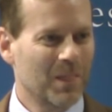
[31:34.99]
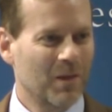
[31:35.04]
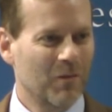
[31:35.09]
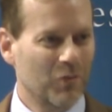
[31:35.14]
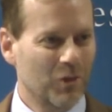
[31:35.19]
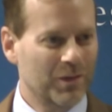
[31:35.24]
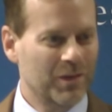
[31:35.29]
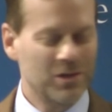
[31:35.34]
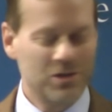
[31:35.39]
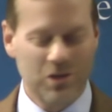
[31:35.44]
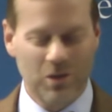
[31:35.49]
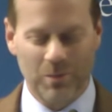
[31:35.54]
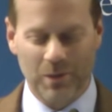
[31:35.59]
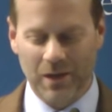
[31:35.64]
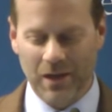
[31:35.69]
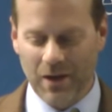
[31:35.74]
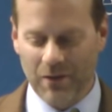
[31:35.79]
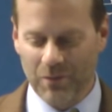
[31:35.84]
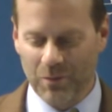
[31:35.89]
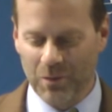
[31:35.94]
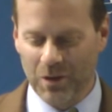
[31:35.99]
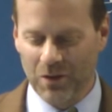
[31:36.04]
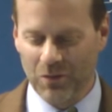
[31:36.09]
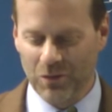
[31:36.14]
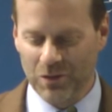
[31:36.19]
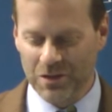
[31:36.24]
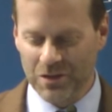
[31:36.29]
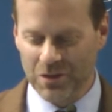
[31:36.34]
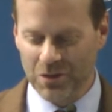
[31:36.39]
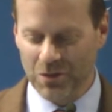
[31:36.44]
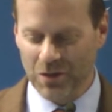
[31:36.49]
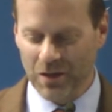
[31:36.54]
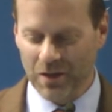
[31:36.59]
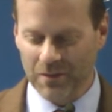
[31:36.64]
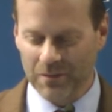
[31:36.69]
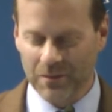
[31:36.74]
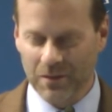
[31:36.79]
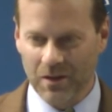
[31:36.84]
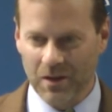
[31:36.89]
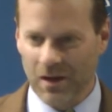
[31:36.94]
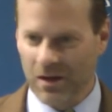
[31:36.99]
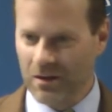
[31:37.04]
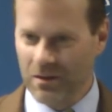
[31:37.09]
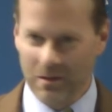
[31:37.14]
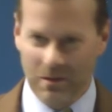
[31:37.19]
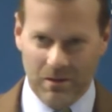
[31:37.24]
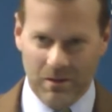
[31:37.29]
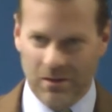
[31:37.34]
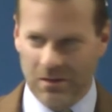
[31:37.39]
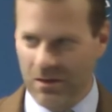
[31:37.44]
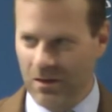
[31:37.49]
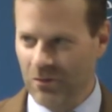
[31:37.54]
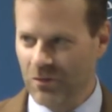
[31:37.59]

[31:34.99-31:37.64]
of what the German government was doing uh, in,